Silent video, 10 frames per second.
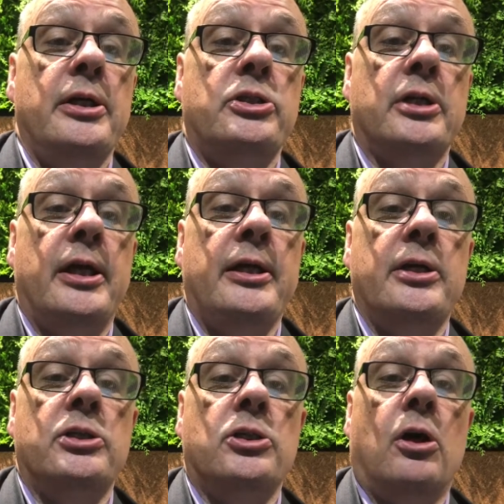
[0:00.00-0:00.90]
is
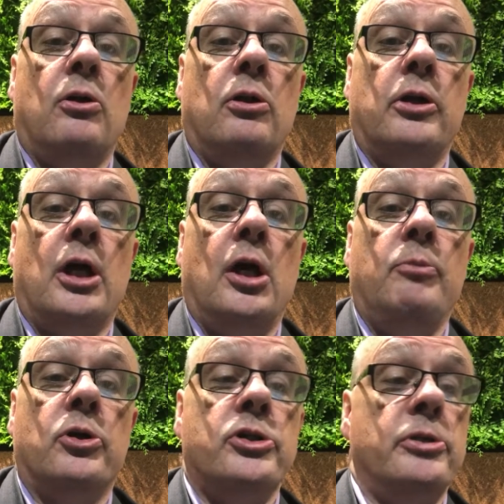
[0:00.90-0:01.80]
taking its toll on
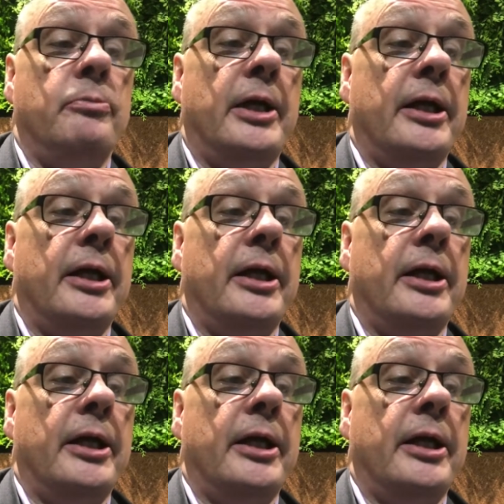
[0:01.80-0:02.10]
home auction